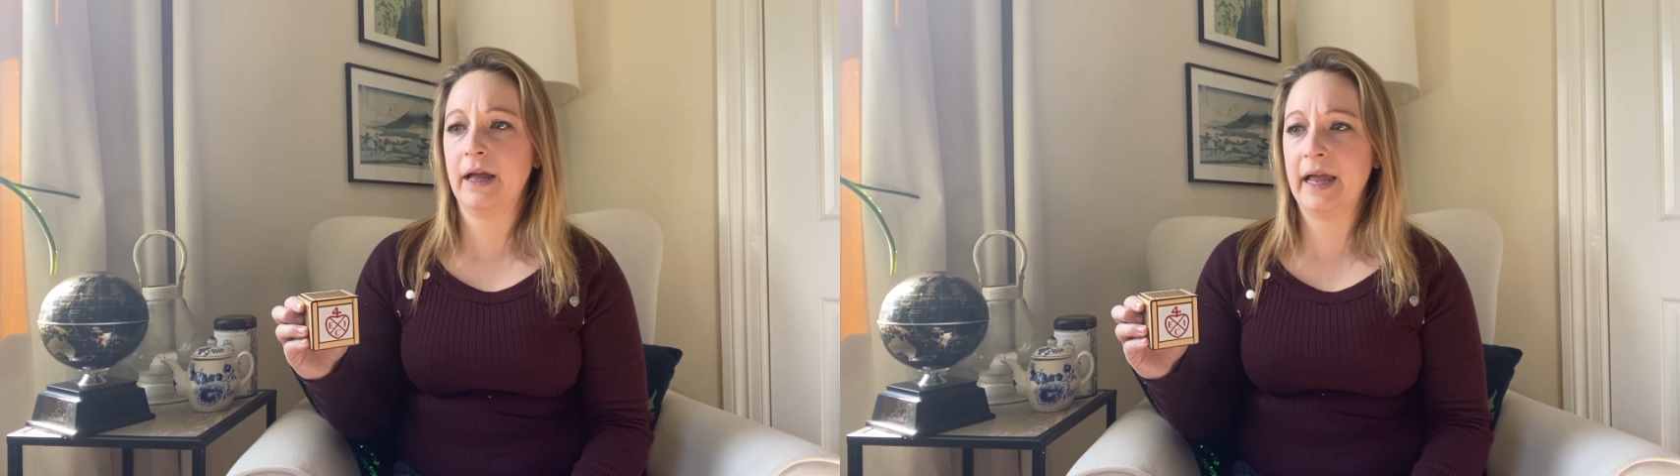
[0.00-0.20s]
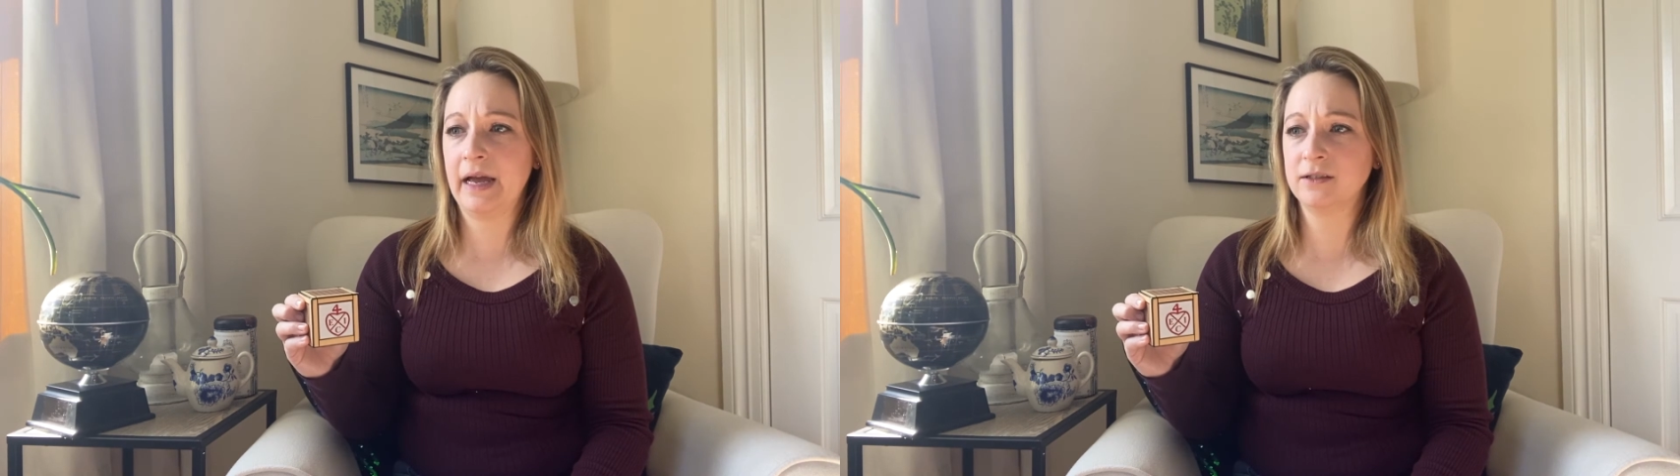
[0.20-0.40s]

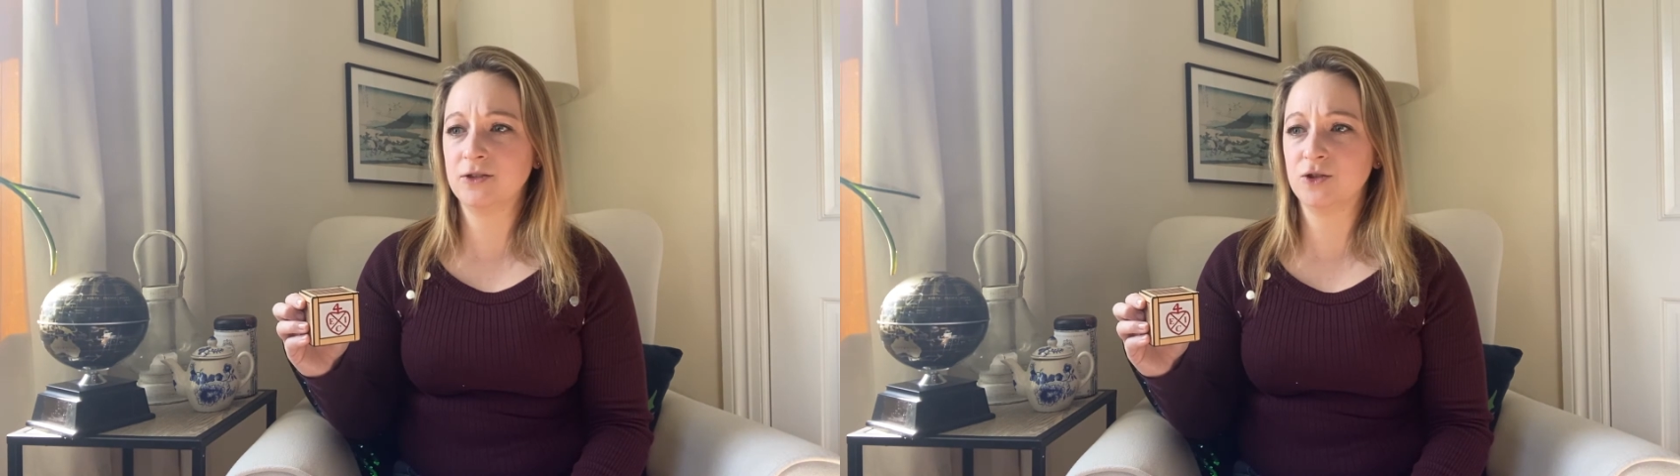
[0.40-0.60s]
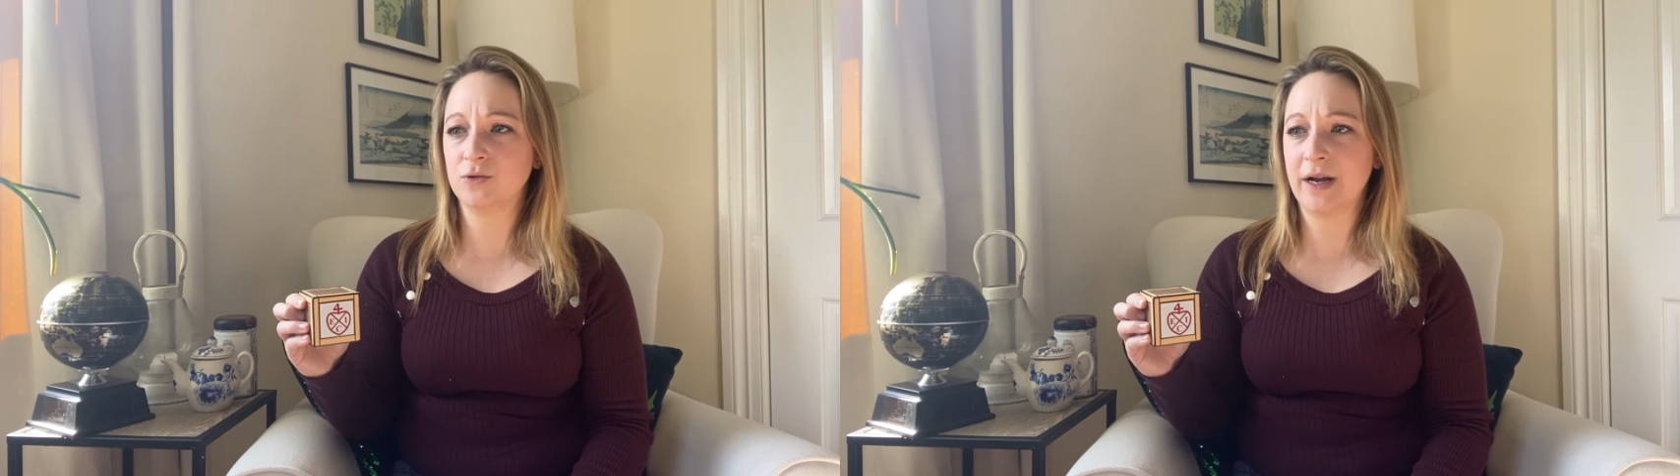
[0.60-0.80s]
and a
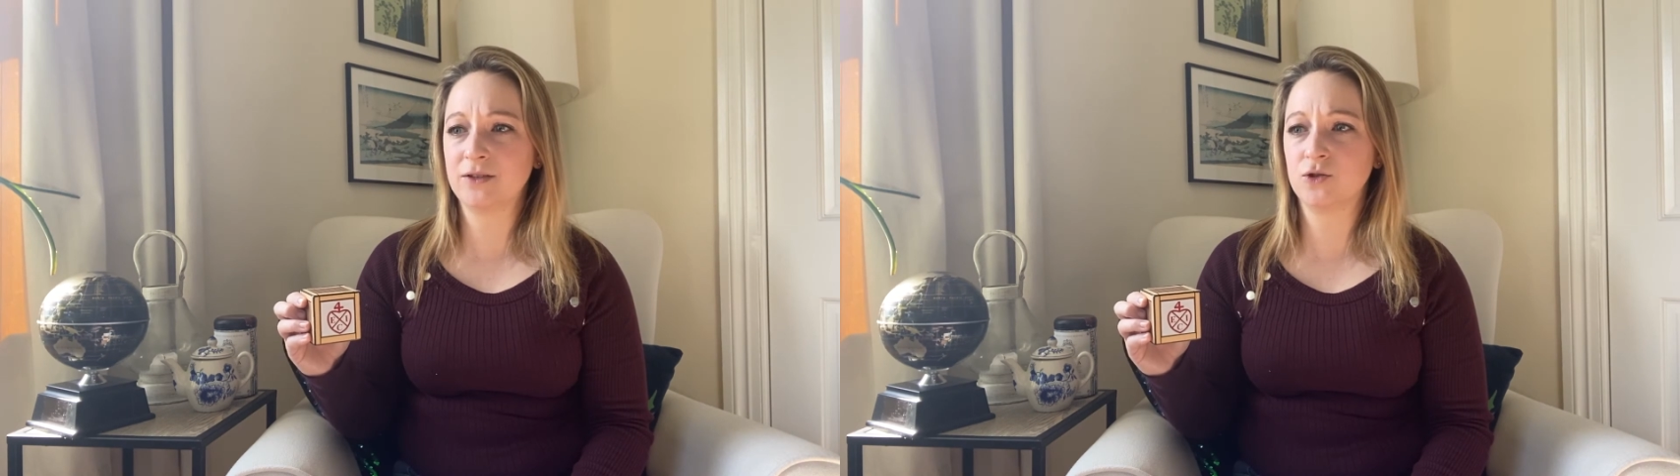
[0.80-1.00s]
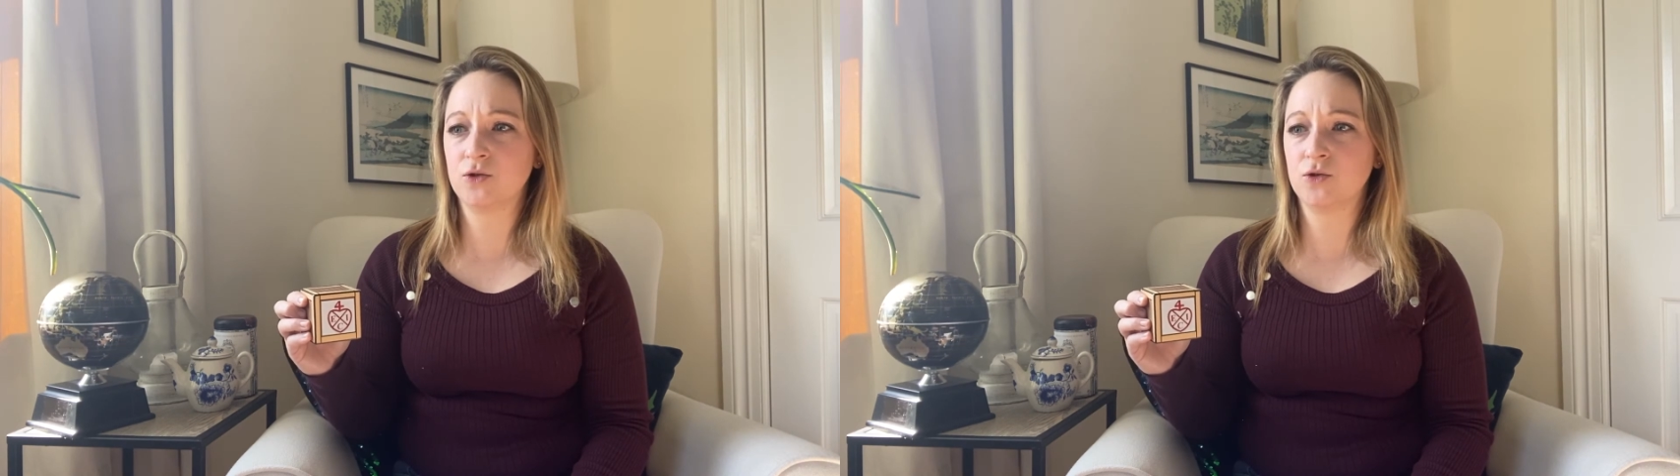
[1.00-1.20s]
direct
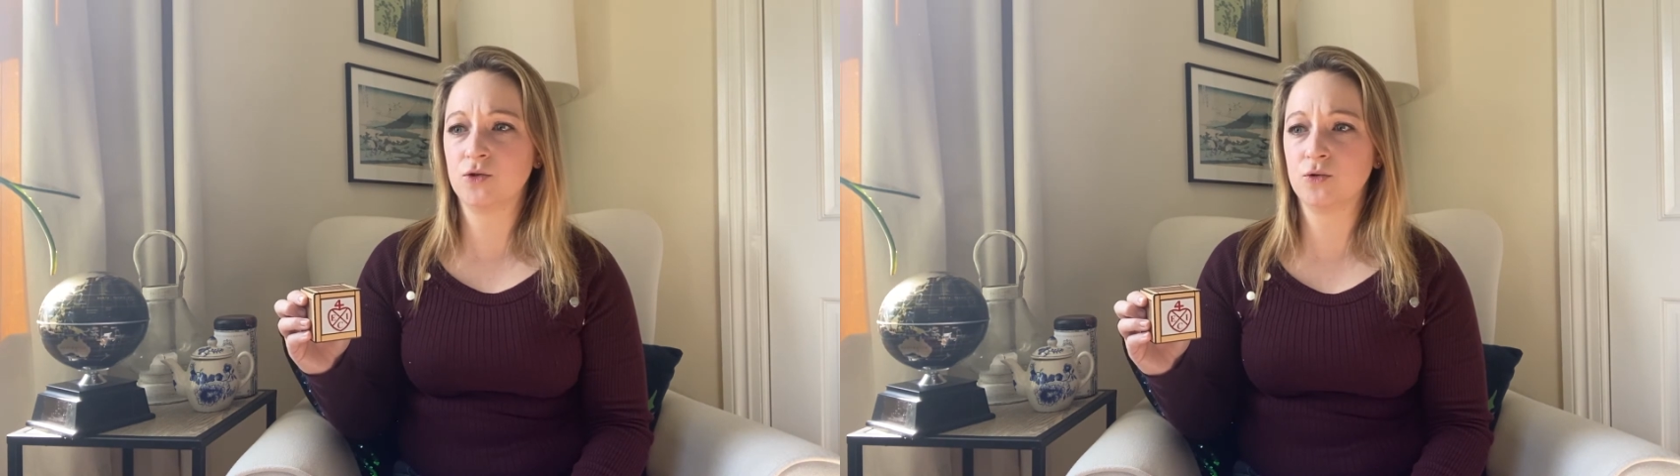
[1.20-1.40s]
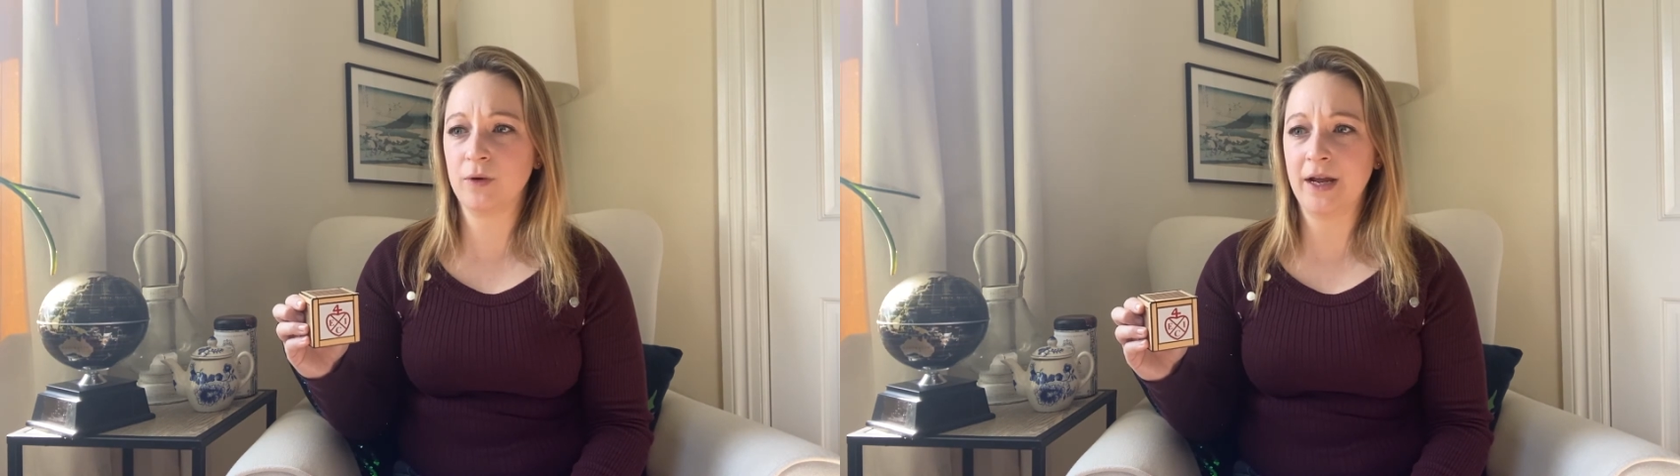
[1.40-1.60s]

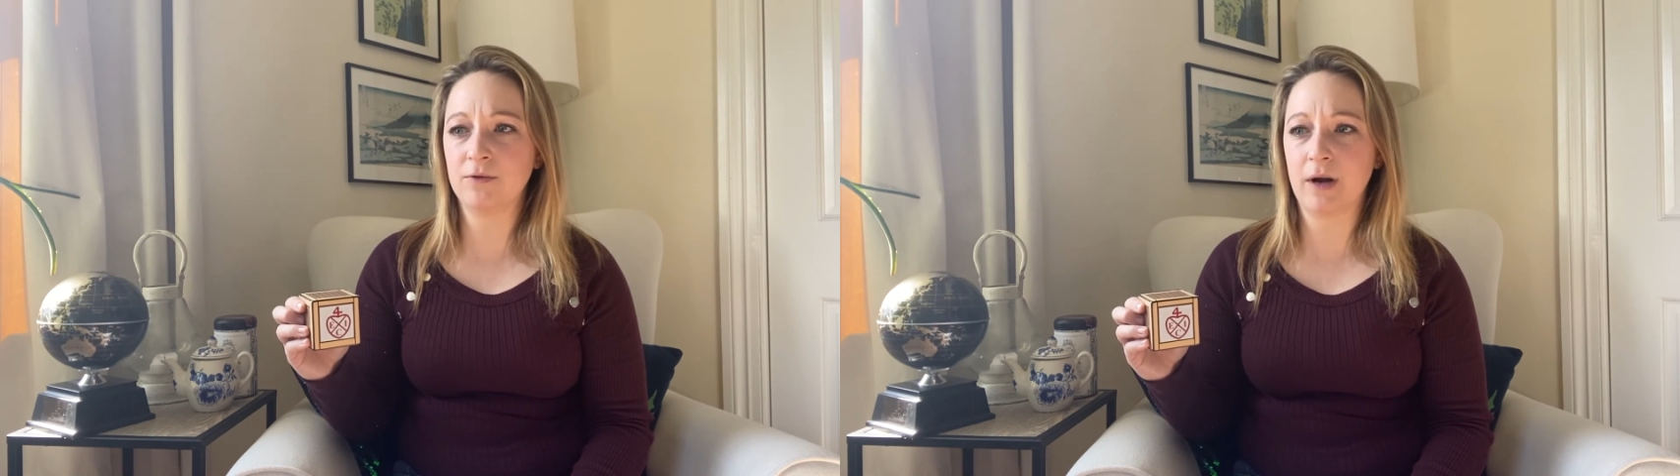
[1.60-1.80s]
trade